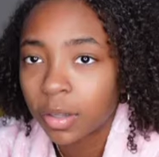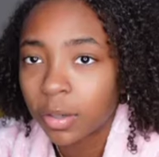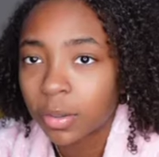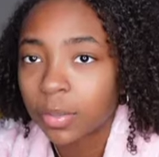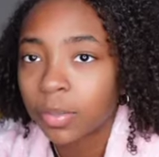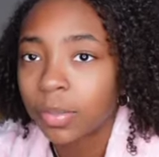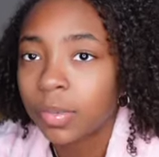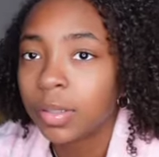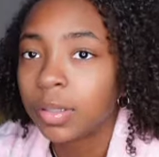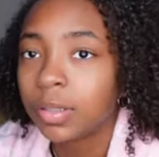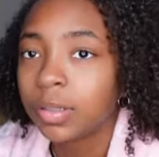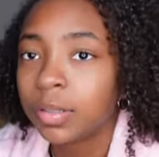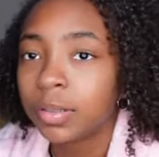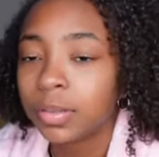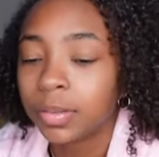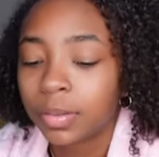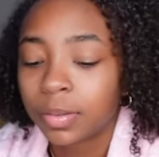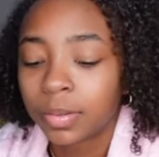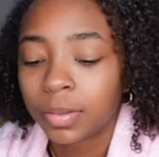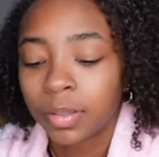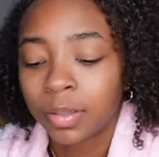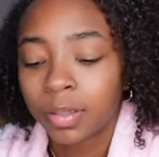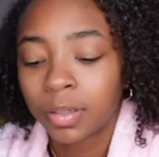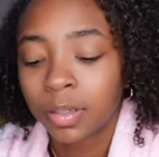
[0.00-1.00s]
they're blue
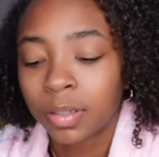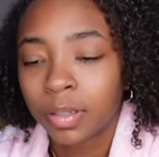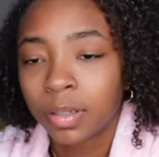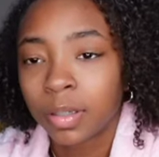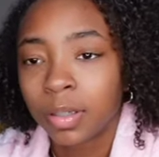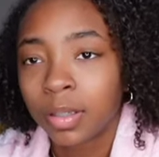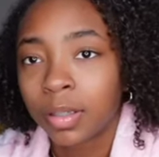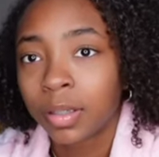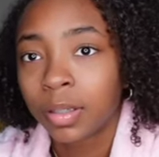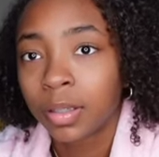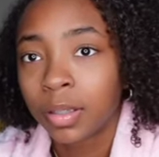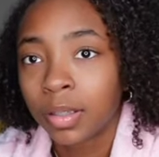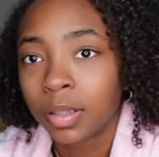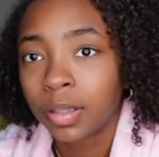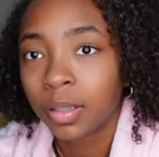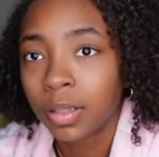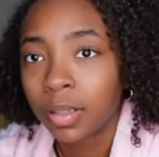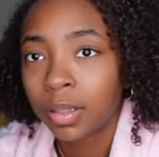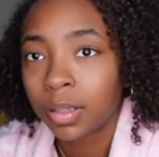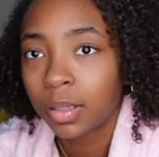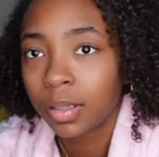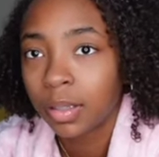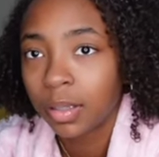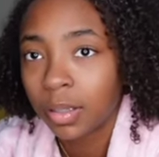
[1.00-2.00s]

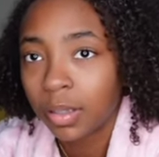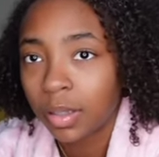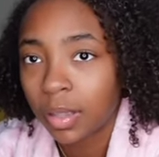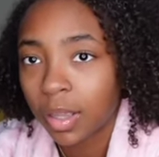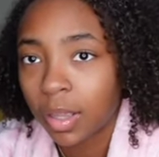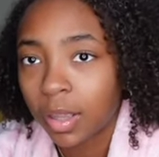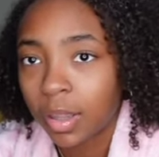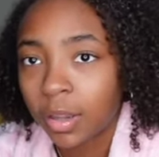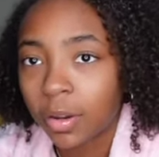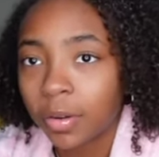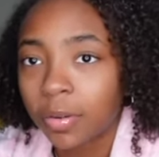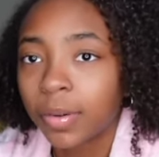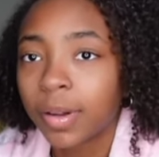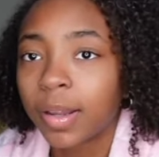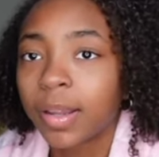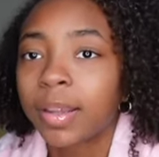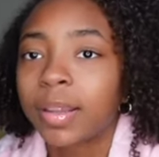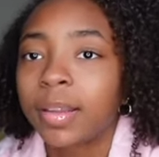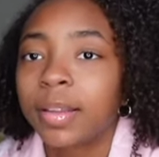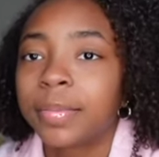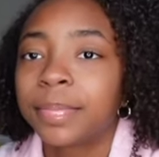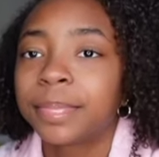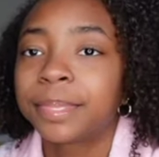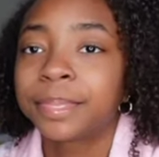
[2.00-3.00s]
another
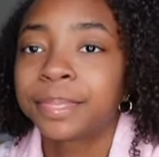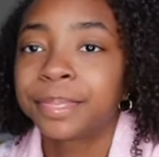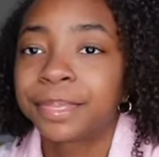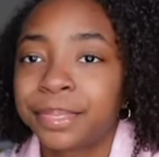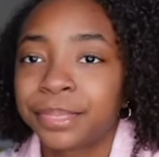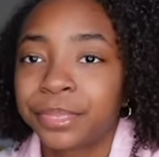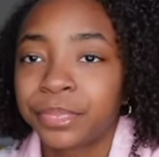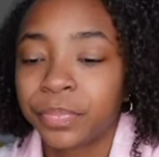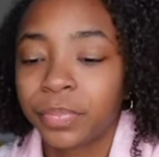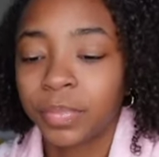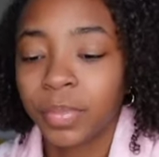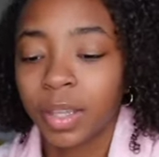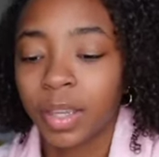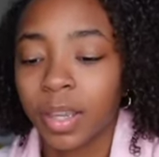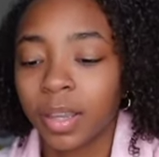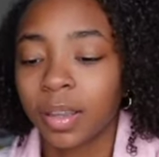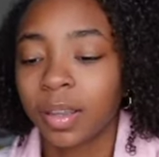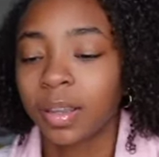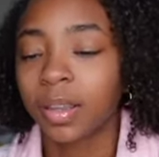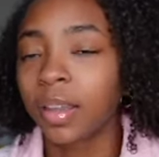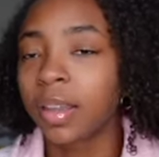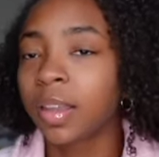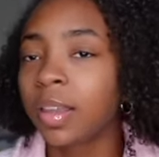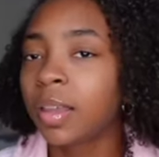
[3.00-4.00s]
way, yeah
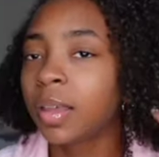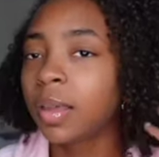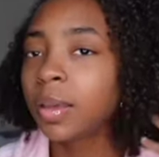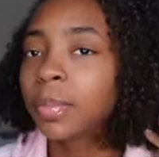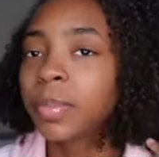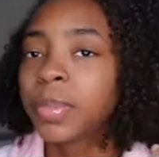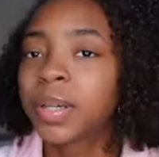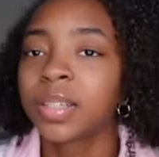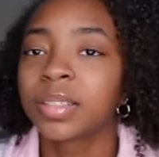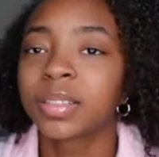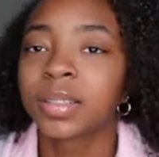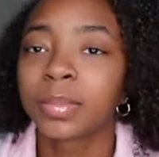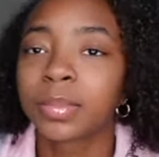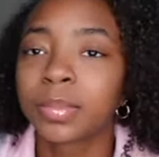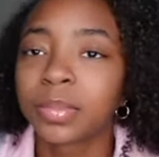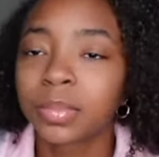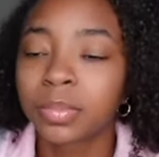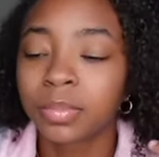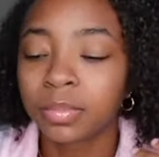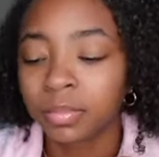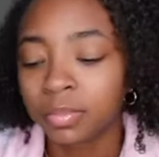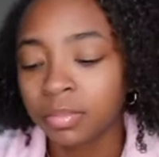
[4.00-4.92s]
because I'm